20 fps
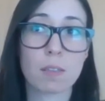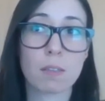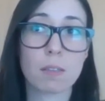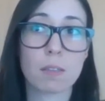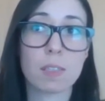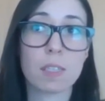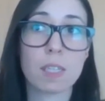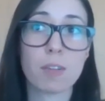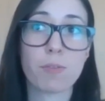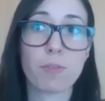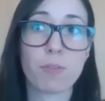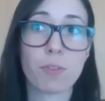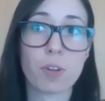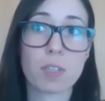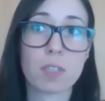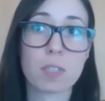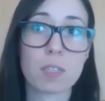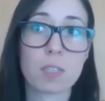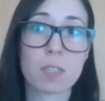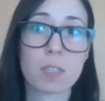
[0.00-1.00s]

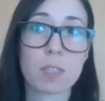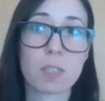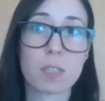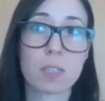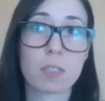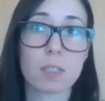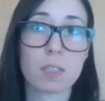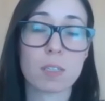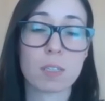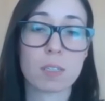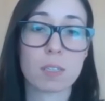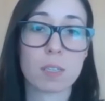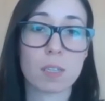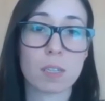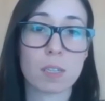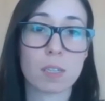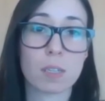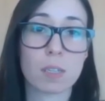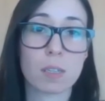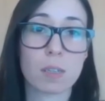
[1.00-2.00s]
differences
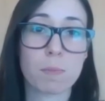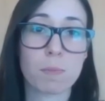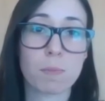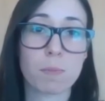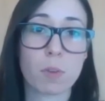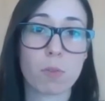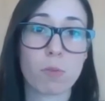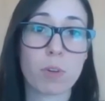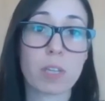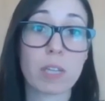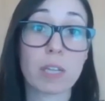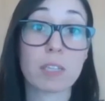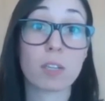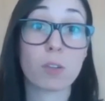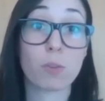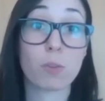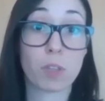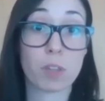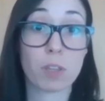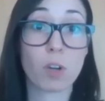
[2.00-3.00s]

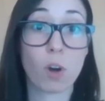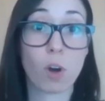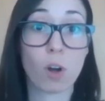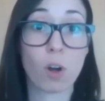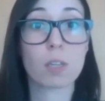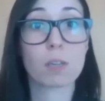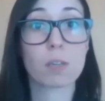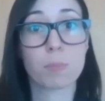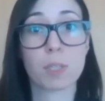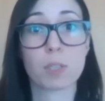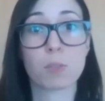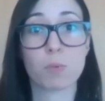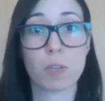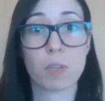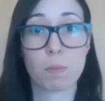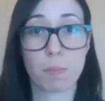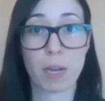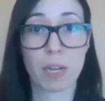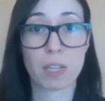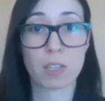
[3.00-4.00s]
related with color
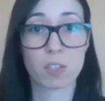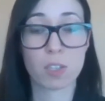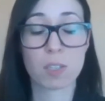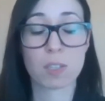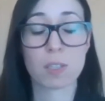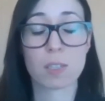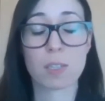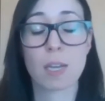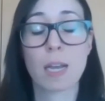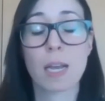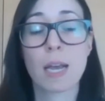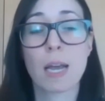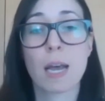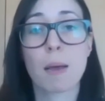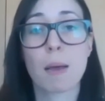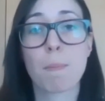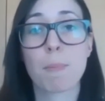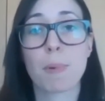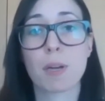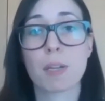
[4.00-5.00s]
between batches,
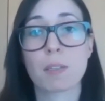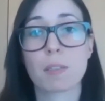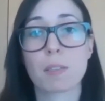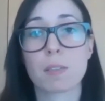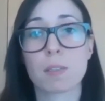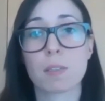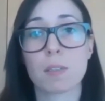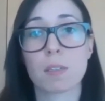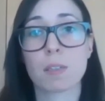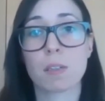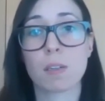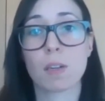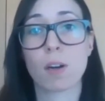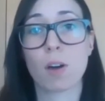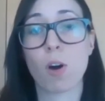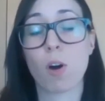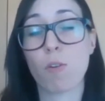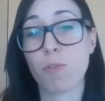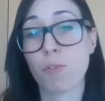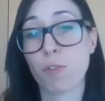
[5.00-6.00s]
but
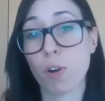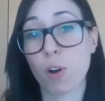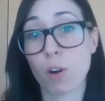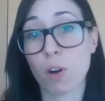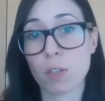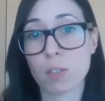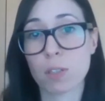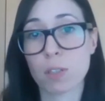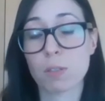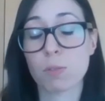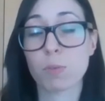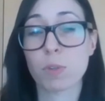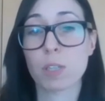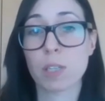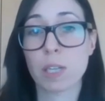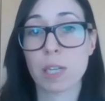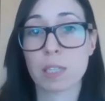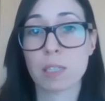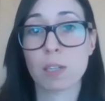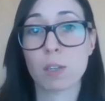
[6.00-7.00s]
of course
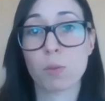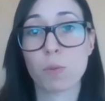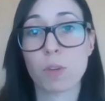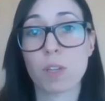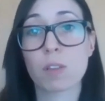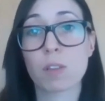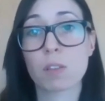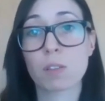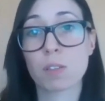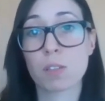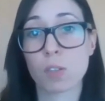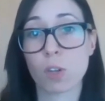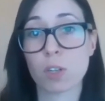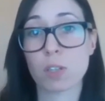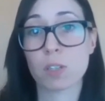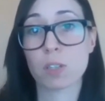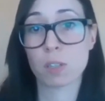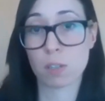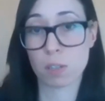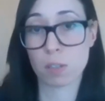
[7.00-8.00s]
related with the
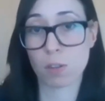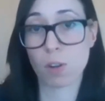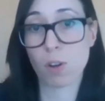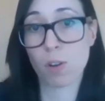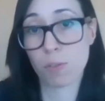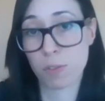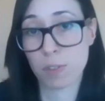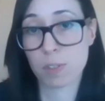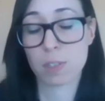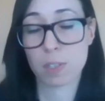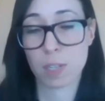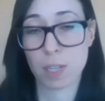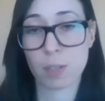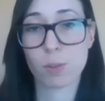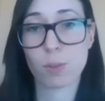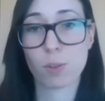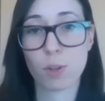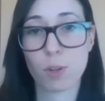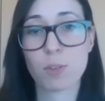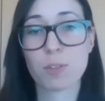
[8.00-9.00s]
sources of the
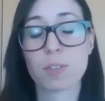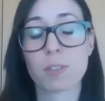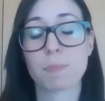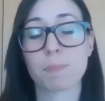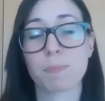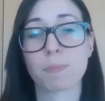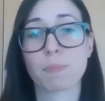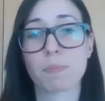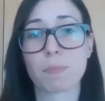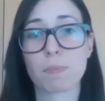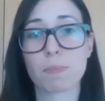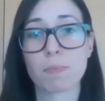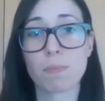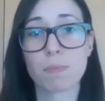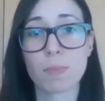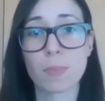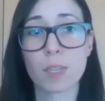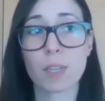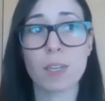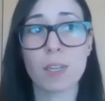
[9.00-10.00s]
cellulose.
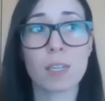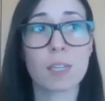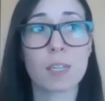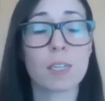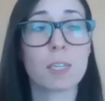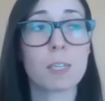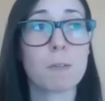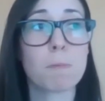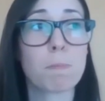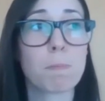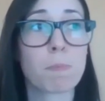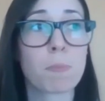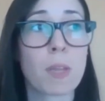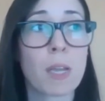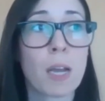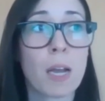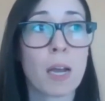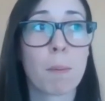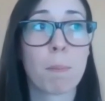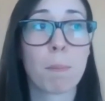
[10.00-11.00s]

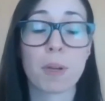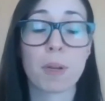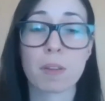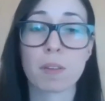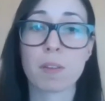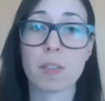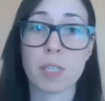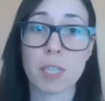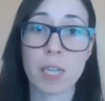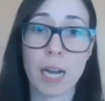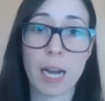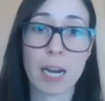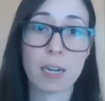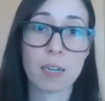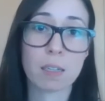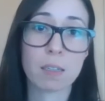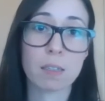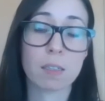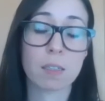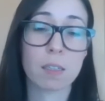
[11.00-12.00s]
But the
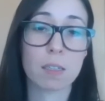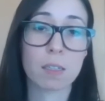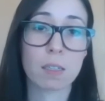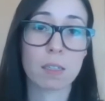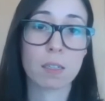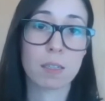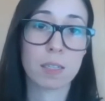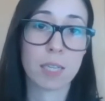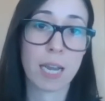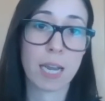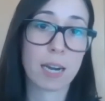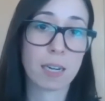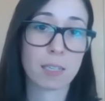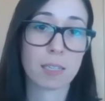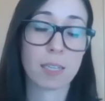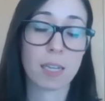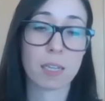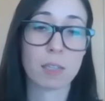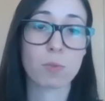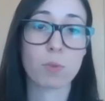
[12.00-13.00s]

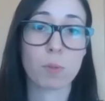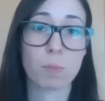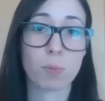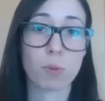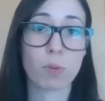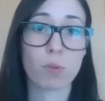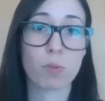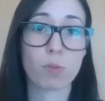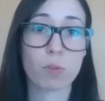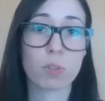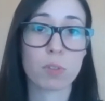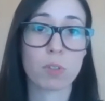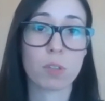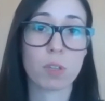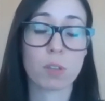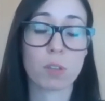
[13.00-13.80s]
yarns that we produced